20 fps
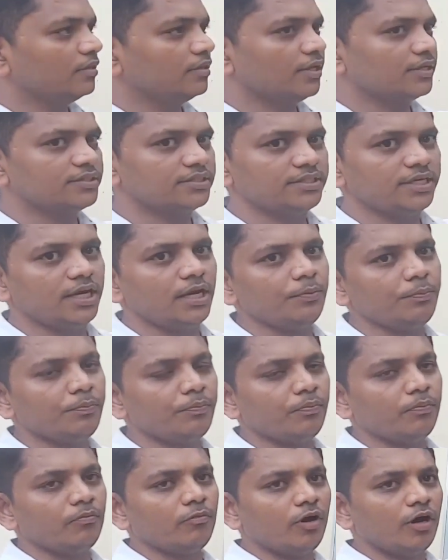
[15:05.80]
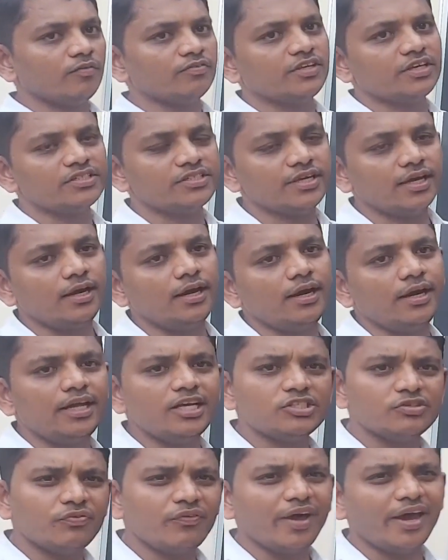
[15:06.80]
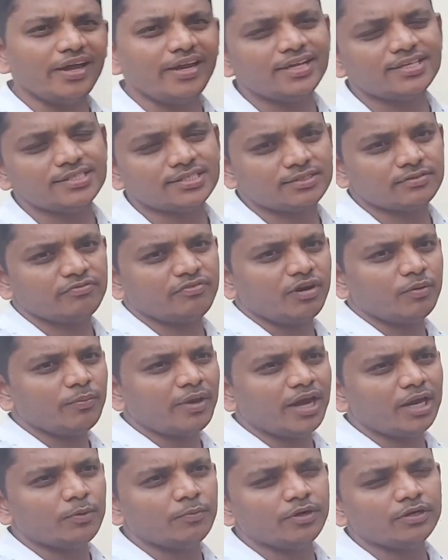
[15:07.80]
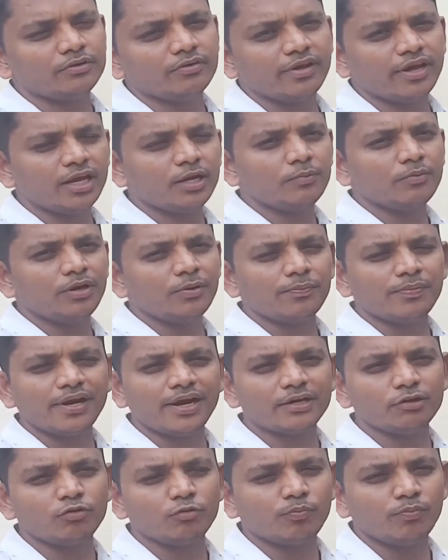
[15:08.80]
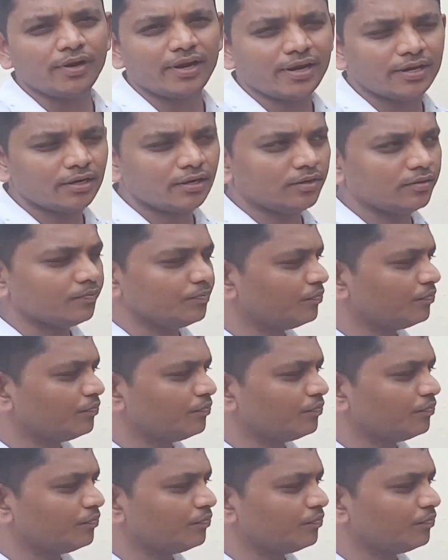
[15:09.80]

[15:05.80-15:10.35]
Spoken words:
the shape of the cell is varies from animal to animal, plant to plant.